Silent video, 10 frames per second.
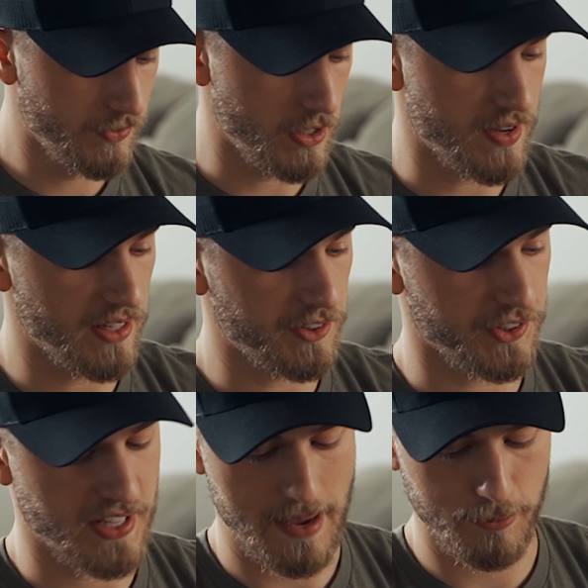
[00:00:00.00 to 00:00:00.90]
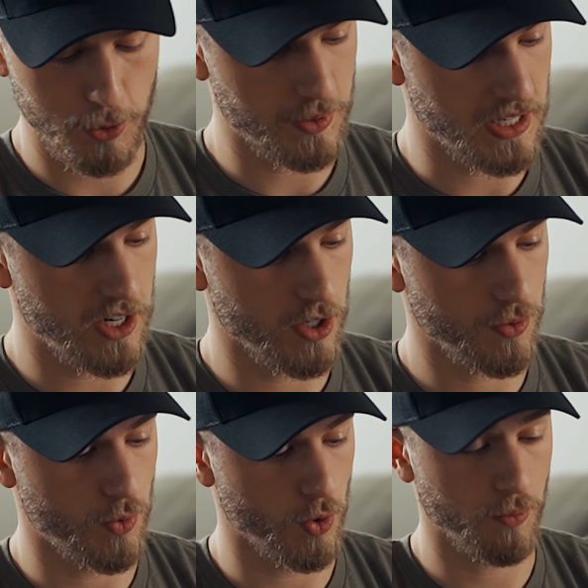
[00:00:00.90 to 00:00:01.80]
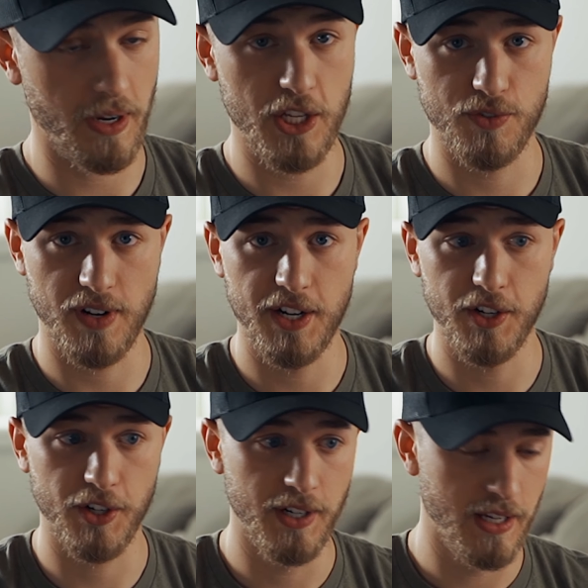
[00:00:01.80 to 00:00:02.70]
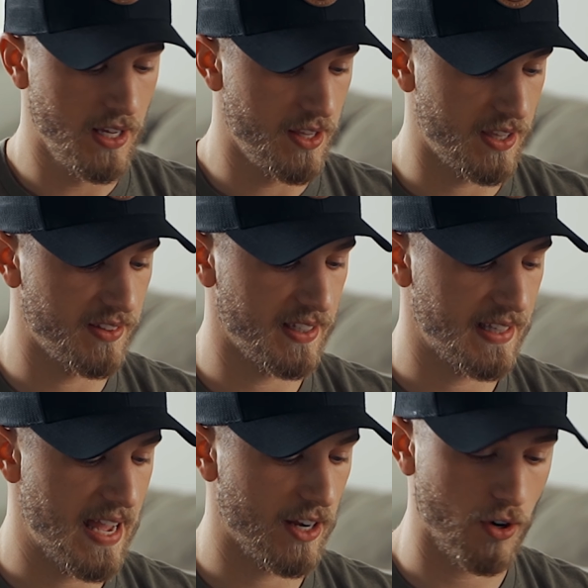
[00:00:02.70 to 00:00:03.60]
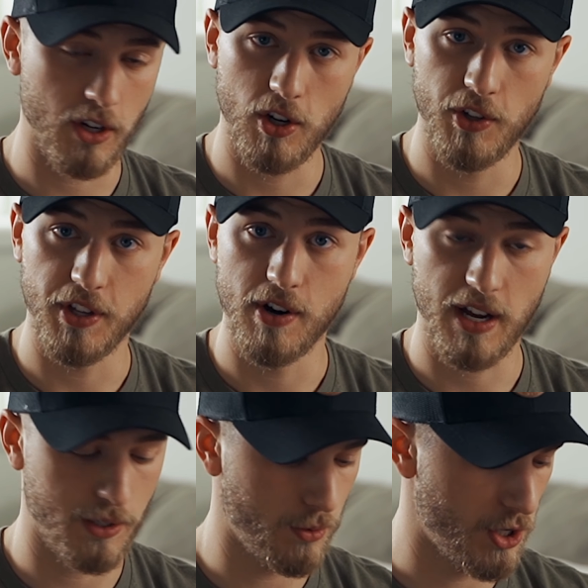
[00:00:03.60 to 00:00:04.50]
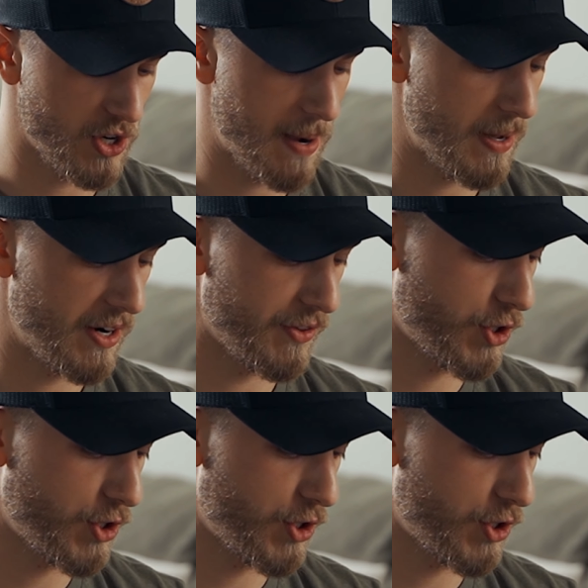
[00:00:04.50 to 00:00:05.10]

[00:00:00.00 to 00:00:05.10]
You've got little tab loops in here for rangefinder, things like that, grunt call that you're not gonna wanna drop out of the